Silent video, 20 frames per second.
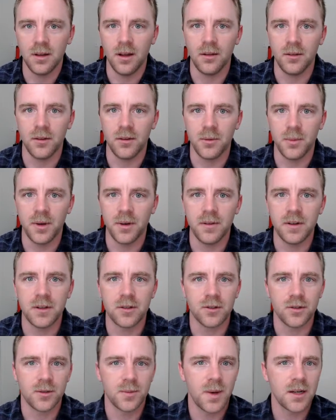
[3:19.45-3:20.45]
a little bit of
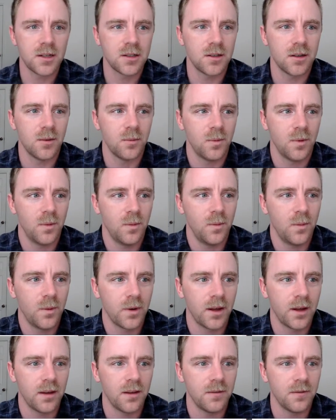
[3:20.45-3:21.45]
introspection, and what
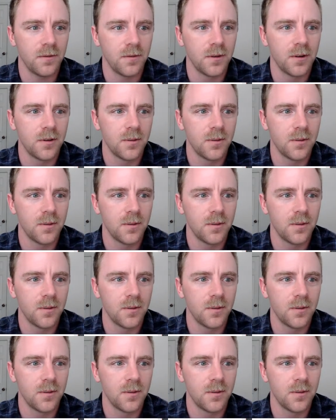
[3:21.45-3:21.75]
I've